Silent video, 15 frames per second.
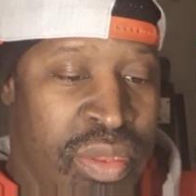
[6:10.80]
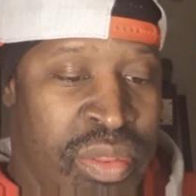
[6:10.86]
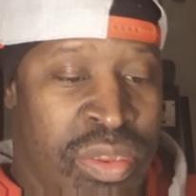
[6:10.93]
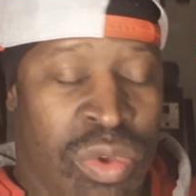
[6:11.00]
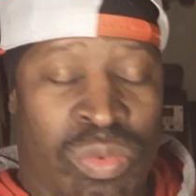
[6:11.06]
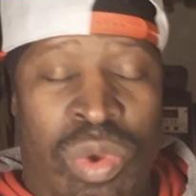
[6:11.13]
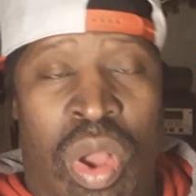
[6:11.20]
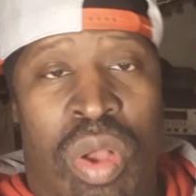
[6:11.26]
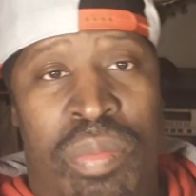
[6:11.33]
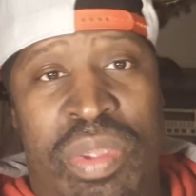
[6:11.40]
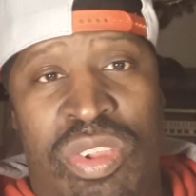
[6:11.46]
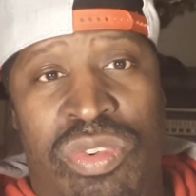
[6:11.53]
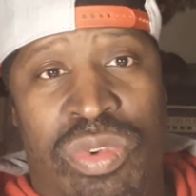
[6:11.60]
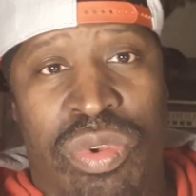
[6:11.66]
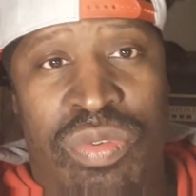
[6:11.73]
The
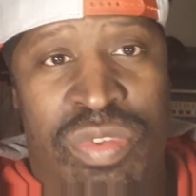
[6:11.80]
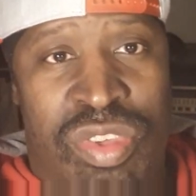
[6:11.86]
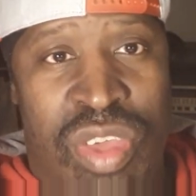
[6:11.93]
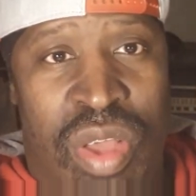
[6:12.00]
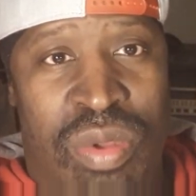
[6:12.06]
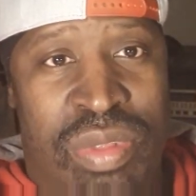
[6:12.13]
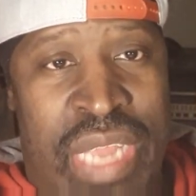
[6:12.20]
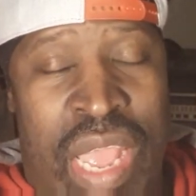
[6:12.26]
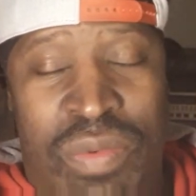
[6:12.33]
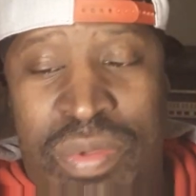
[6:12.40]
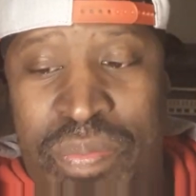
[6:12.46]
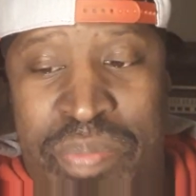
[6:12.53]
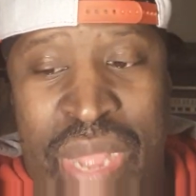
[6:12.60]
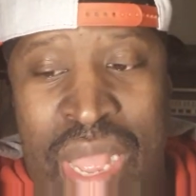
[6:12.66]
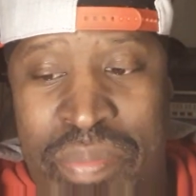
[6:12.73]
Roman Truth Show, that
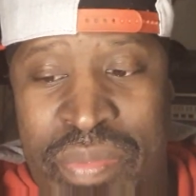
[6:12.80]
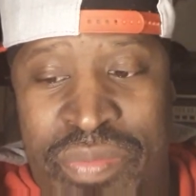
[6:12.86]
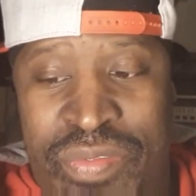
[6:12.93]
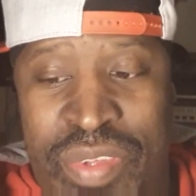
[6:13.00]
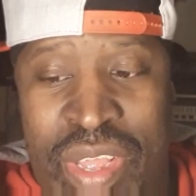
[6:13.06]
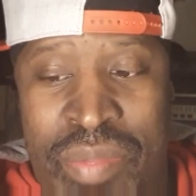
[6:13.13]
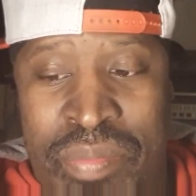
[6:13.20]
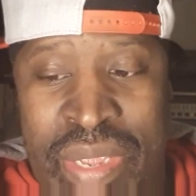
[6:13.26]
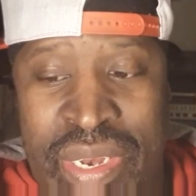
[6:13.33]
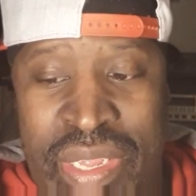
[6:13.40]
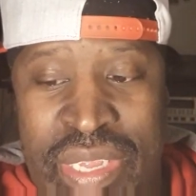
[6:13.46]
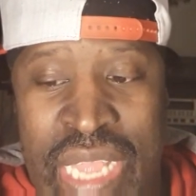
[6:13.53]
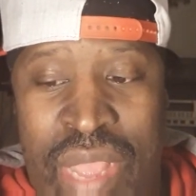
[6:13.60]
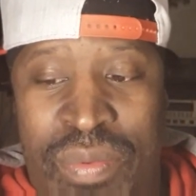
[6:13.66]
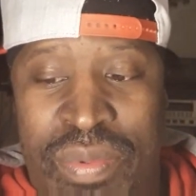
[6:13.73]
was popping for a
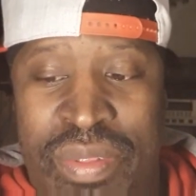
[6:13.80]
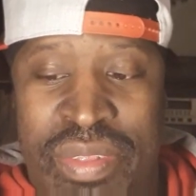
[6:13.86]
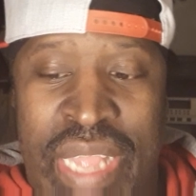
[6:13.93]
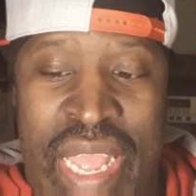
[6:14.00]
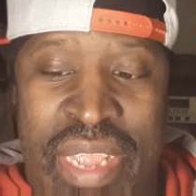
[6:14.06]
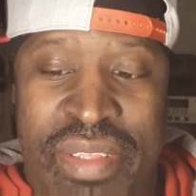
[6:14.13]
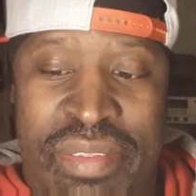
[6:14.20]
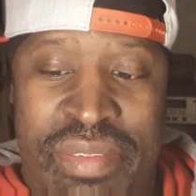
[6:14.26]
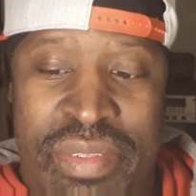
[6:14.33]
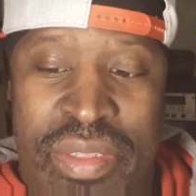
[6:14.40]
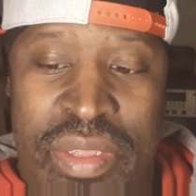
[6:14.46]
minute. That was nice.